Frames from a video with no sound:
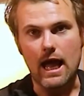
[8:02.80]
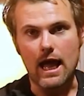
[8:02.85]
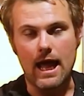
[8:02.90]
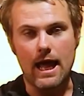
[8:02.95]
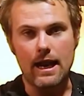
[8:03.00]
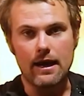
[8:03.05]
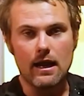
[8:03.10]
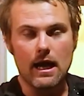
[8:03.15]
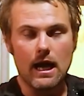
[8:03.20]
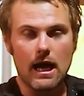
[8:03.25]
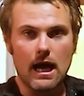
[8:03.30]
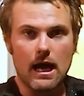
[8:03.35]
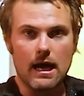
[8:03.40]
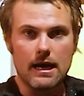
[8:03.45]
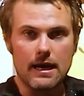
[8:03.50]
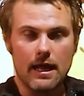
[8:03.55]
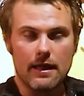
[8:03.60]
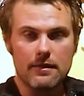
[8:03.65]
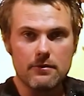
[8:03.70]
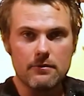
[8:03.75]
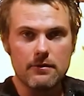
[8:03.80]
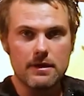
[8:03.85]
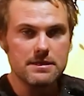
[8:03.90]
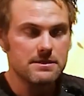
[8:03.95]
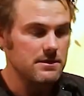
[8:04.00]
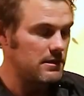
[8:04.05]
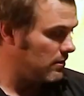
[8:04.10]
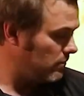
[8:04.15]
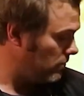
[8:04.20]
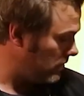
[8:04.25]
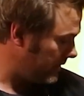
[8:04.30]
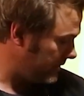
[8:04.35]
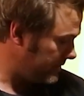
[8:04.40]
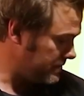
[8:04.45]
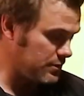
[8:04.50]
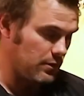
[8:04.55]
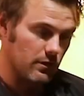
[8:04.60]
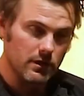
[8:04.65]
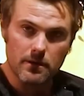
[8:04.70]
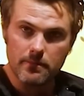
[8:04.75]
And another reason I wanted
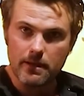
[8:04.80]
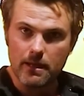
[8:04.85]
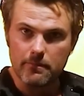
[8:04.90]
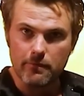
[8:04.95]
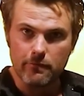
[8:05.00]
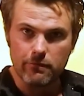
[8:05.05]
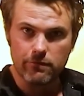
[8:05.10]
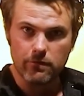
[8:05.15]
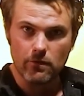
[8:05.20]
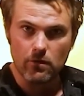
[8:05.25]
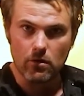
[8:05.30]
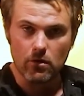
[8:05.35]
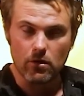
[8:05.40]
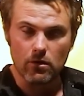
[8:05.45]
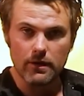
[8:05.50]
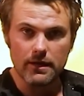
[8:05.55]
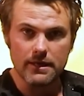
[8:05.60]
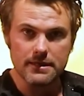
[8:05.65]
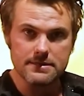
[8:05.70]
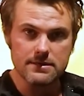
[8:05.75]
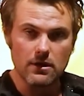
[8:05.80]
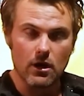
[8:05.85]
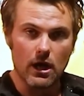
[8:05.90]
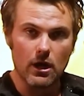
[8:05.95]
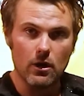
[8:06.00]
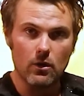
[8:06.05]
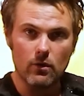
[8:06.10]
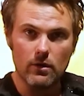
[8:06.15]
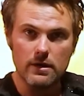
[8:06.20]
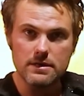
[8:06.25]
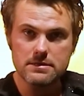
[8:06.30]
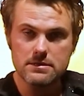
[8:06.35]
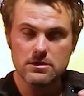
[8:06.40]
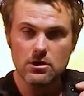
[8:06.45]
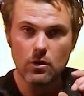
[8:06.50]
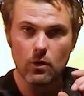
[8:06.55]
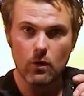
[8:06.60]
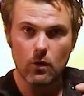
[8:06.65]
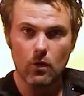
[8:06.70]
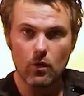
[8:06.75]
to talk about before is I always
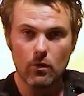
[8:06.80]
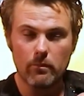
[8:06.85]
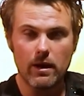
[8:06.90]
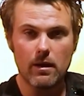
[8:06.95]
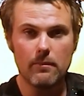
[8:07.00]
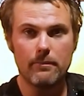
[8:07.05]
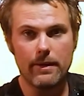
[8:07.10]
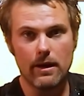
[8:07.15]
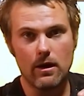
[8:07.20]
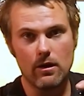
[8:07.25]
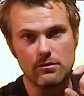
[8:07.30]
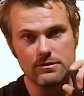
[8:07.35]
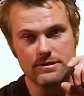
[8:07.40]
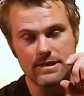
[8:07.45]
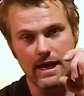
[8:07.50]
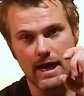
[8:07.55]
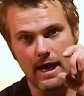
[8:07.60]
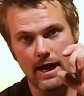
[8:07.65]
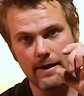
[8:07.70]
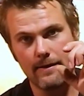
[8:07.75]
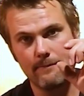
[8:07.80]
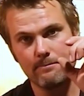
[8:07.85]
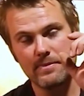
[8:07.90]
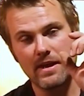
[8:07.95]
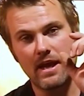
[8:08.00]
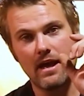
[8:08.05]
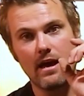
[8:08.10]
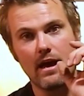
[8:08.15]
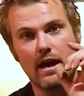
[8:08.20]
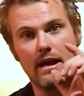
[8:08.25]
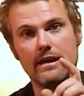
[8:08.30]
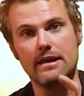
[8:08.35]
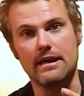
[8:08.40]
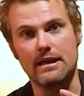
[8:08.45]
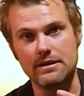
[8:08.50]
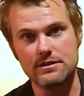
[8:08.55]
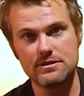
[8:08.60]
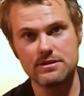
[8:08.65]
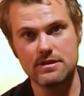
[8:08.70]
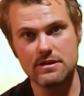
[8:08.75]
core my bowls out an
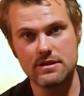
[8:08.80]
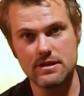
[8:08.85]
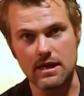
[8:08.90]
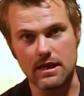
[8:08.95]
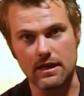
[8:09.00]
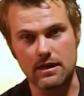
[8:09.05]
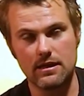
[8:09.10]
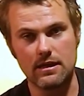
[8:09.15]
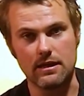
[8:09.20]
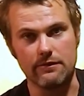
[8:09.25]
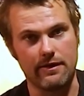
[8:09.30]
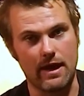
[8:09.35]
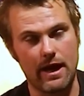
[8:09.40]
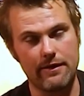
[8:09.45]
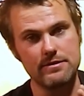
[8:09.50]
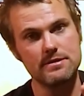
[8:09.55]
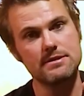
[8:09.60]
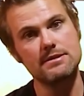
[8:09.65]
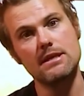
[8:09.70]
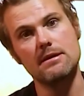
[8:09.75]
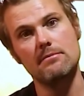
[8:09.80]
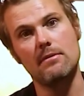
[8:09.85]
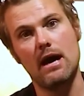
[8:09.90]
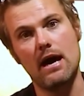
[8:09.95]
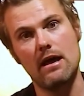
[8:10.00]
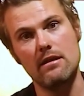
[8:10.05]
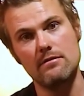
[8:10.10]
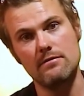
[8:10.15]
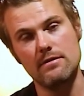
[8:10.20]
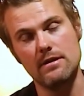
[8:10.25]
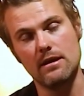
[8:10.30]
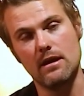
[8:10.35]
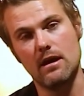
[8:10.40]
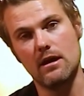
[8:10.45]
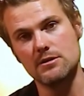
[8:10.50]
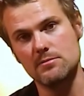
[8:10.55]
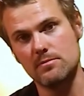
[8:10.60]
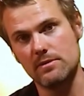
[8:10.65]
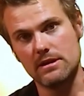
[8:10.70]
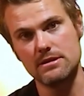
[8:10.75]
inch thick. If you haven't seen my other
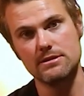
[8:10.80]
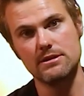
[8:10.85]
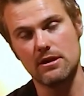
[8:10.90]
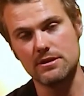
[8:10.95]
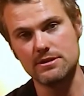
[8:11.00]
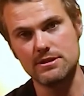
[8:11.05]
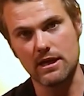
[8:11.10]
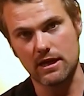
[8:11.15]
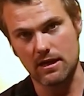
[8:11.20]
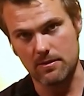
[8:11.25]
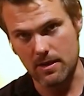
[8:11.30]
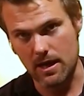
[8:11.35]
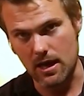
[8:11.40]
videos, please go check them